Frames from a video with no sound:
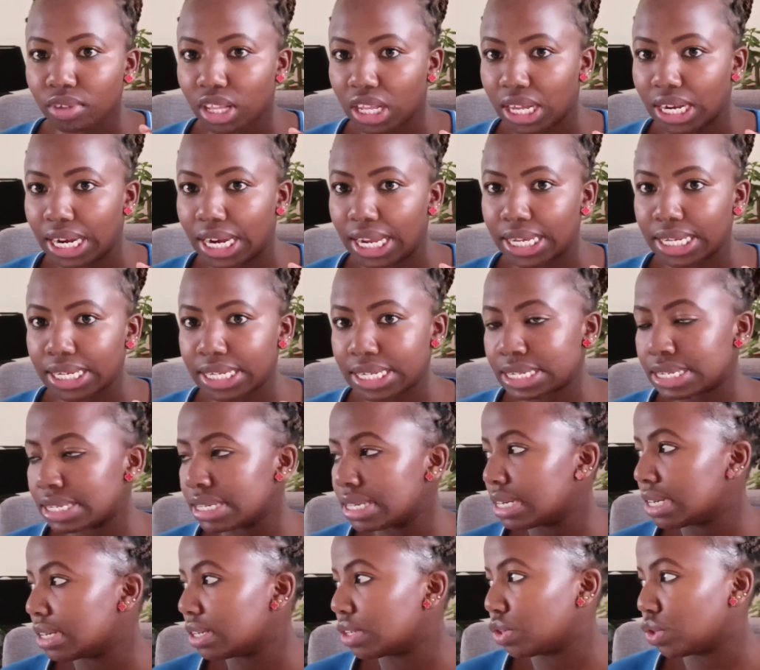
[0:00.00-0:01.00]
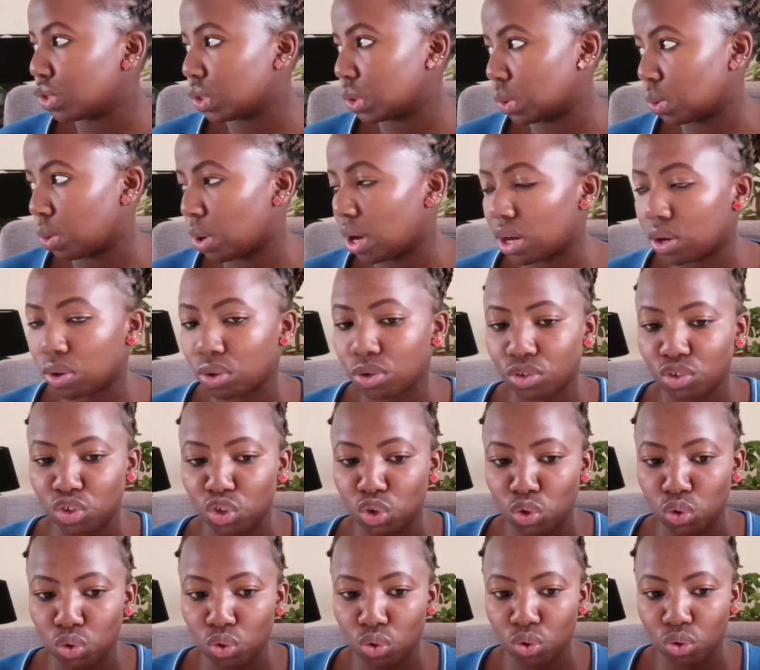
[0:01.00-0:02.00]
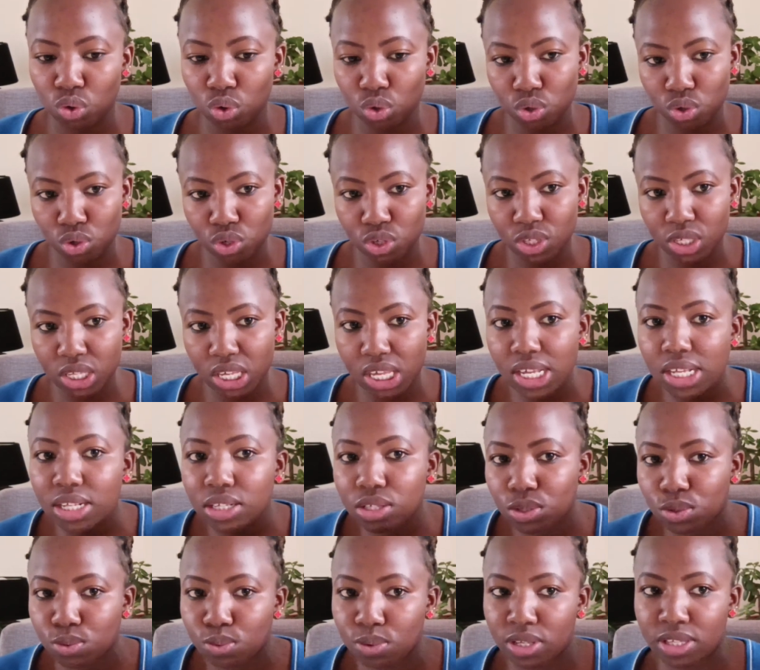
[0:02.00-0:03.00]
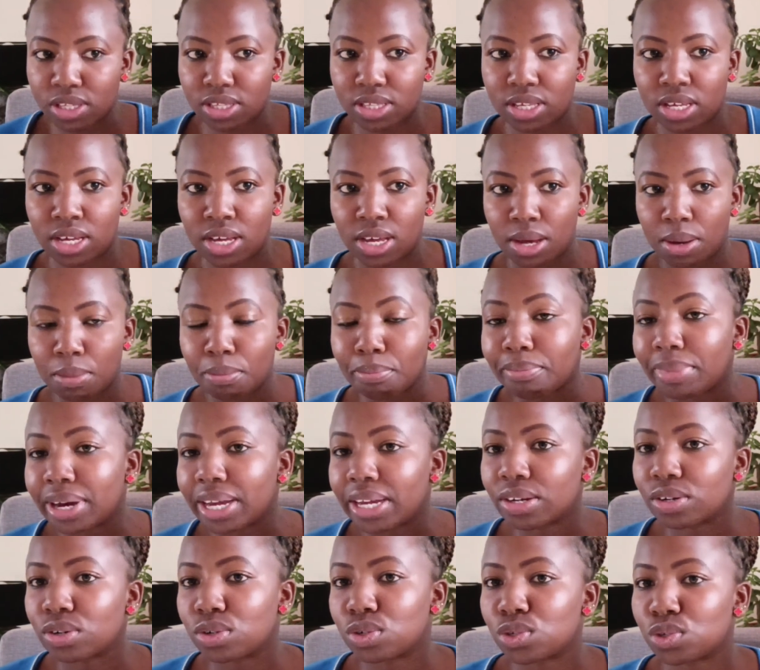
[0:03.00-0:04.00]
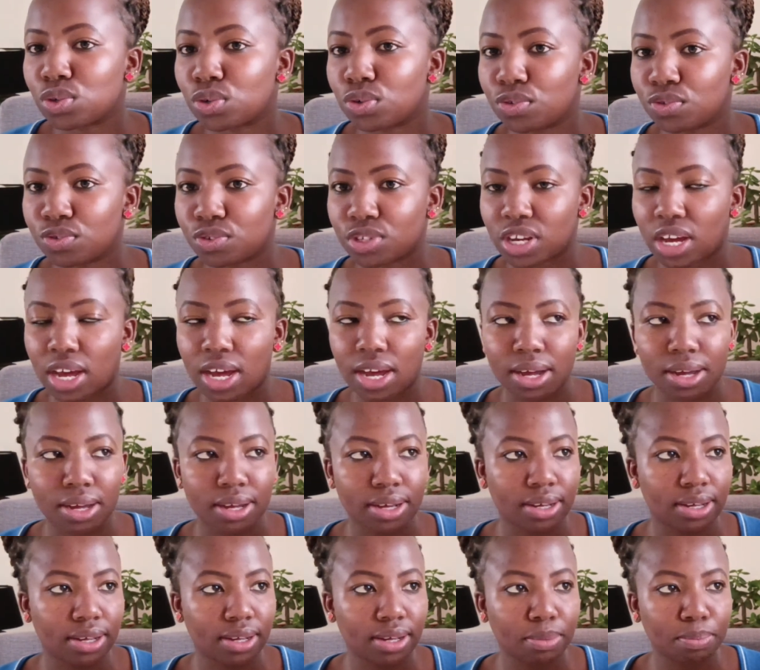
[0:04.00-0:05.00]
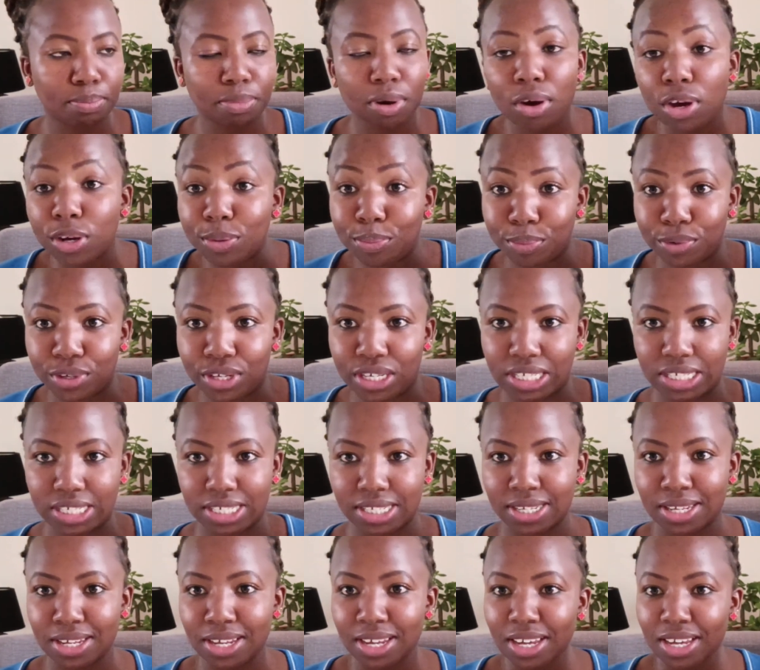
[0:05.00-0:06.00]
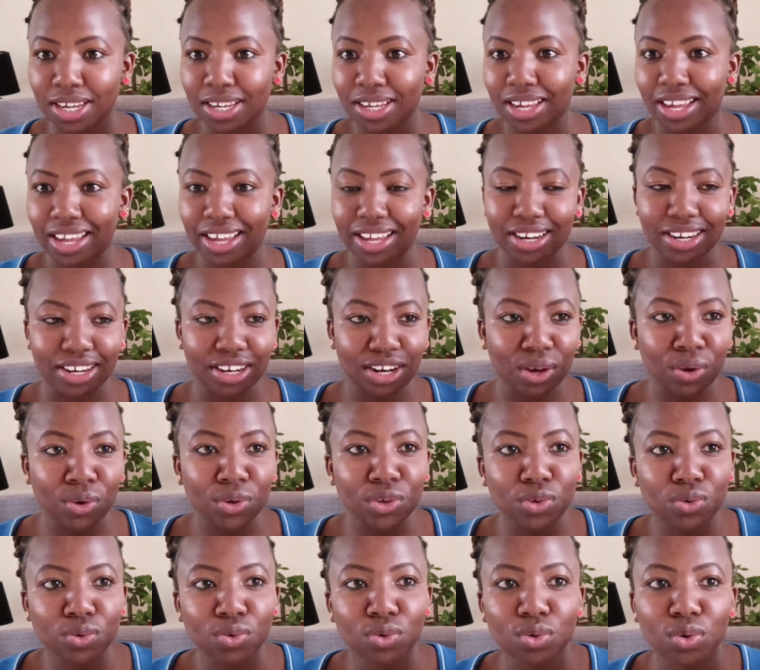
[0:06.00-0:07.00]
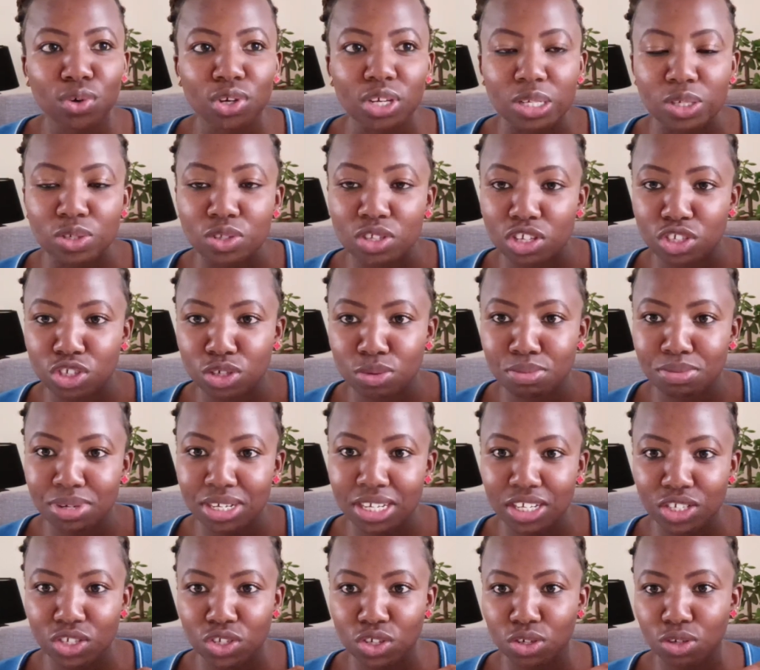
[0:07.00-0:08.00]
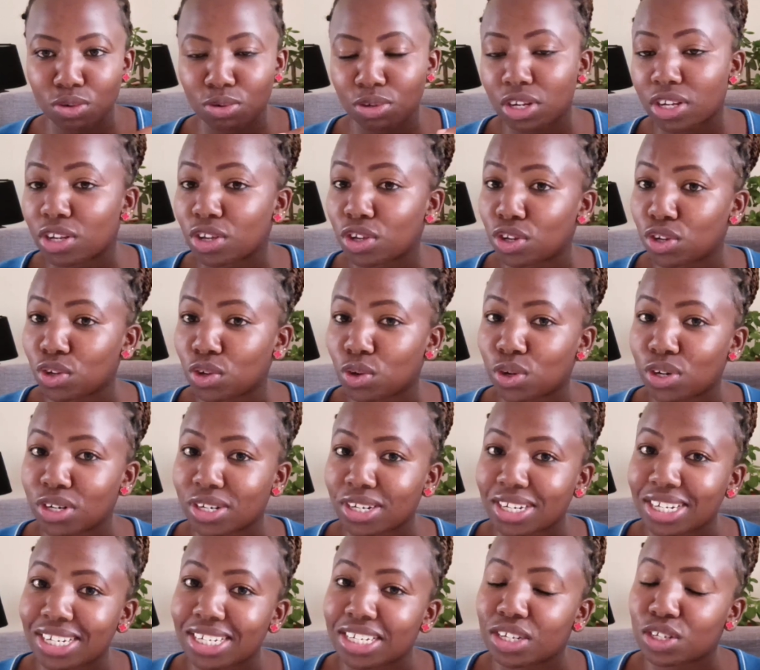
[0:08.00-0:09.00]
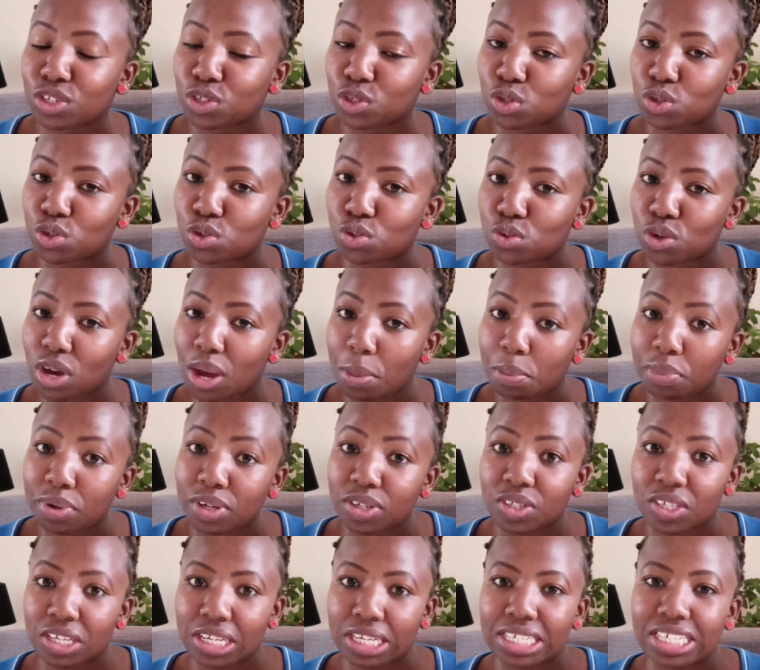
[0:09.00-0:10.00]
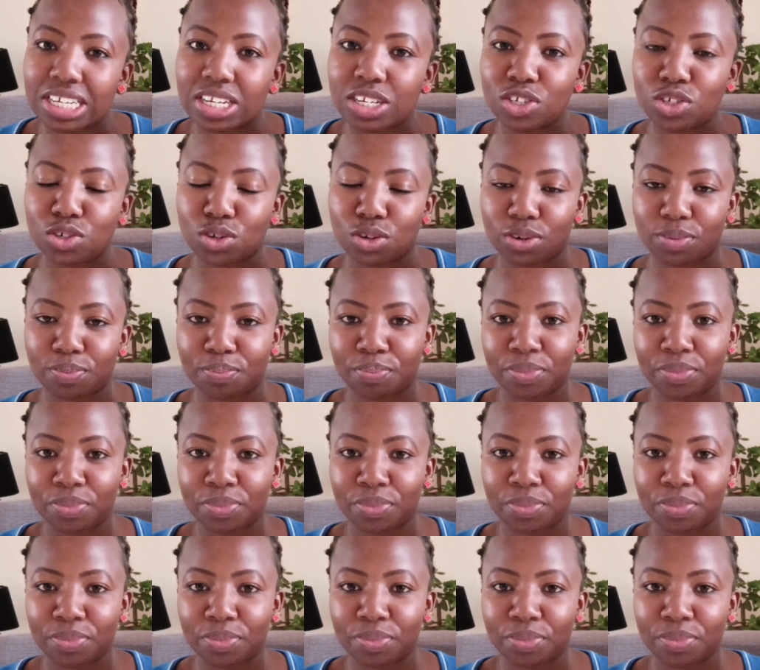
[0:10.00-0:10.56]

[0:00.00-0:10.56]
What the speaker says: work on your skills with Microsoft PowerPoint. And now you go into the job market and you're needed to do a presentation.